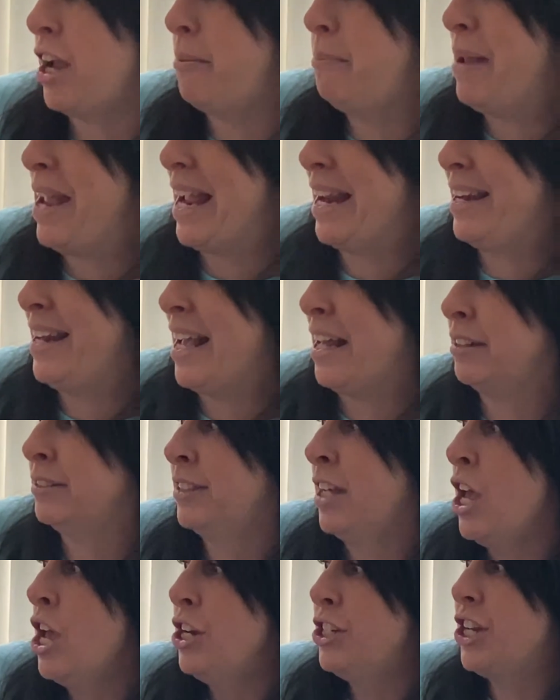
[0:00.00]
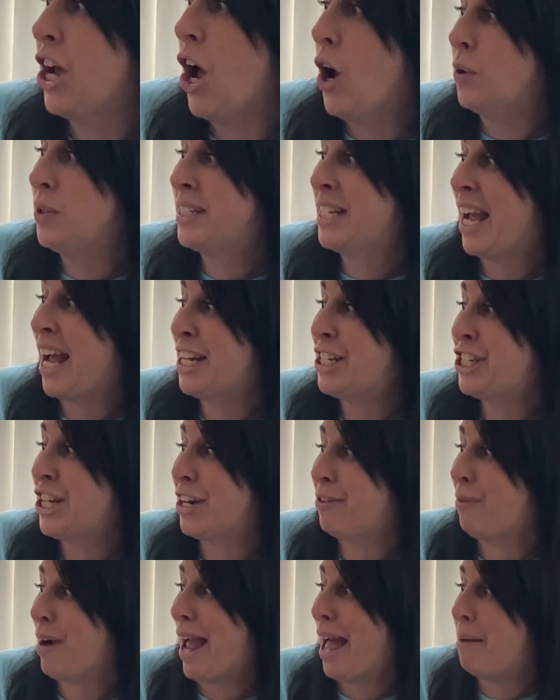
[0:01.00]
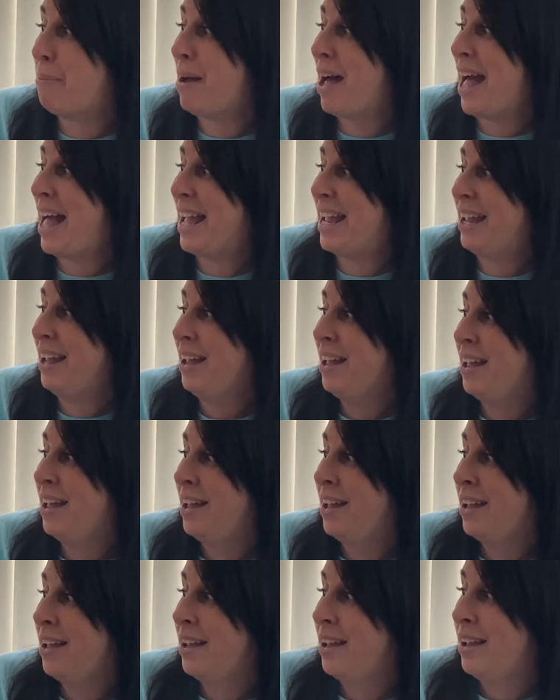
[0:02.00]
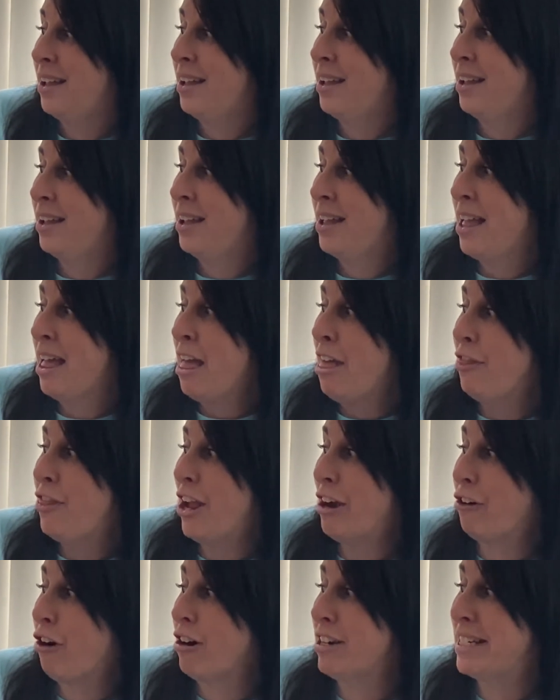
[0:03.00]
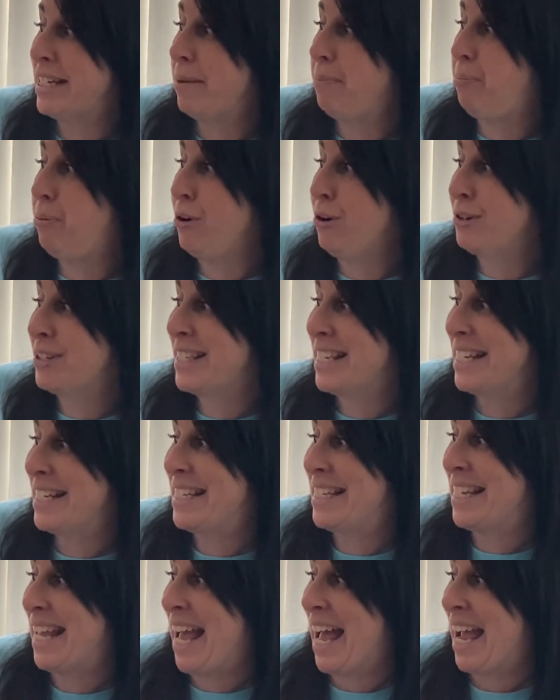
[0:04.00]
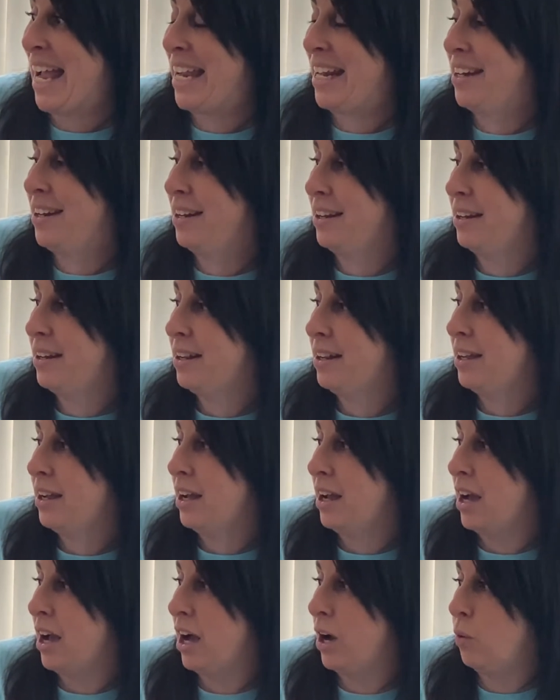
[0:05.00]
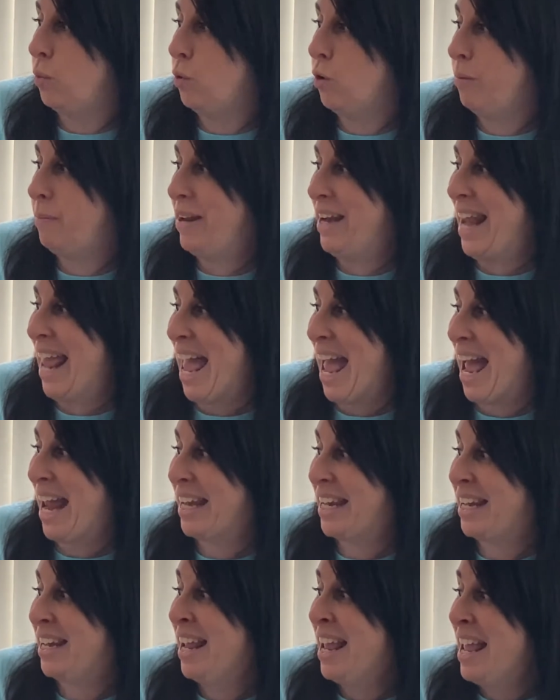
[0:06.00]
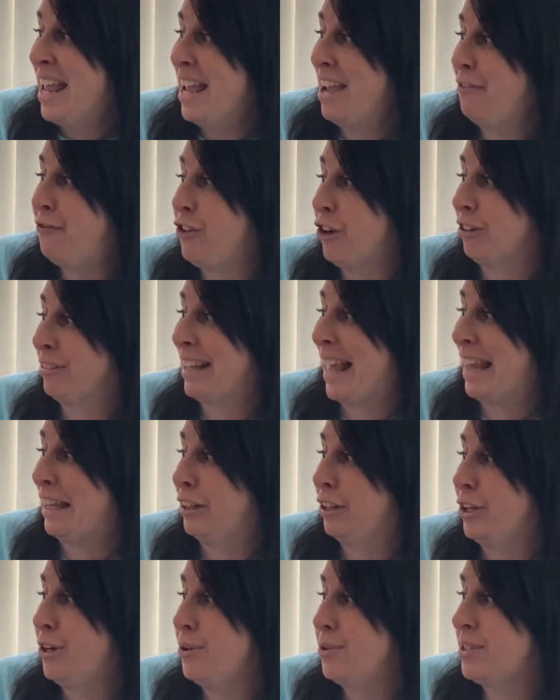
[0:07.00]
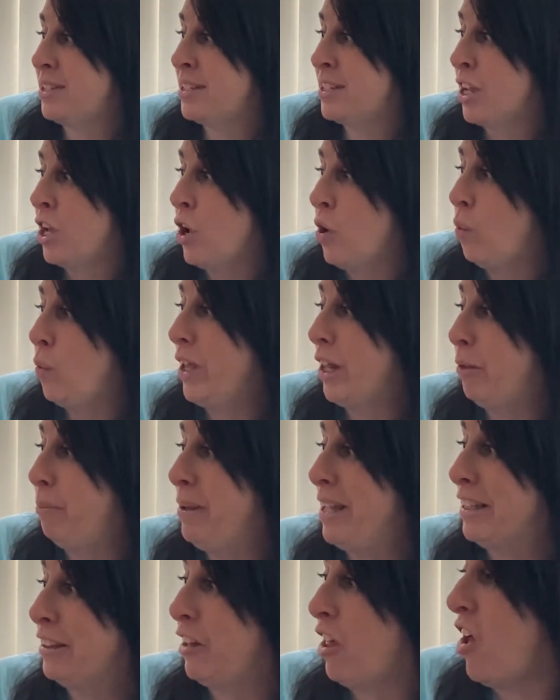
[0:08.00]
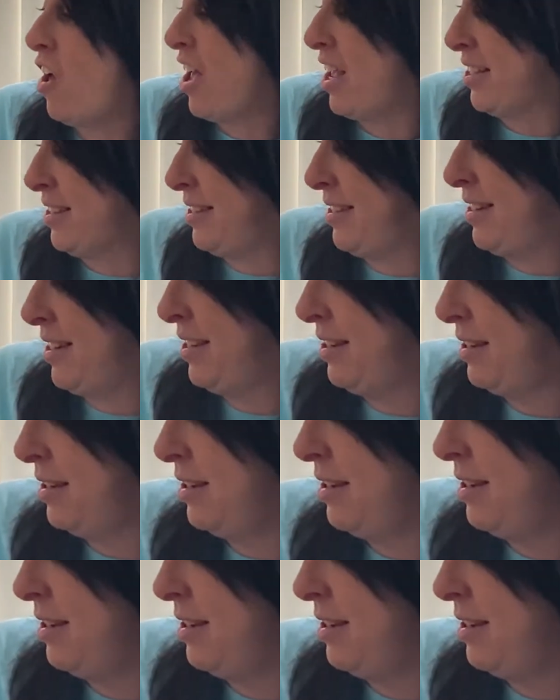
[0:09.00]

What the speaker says: a man yelled, Don't touch it, Rabbi! There are books inside, a woman added. If they're let loose, we'll be lost.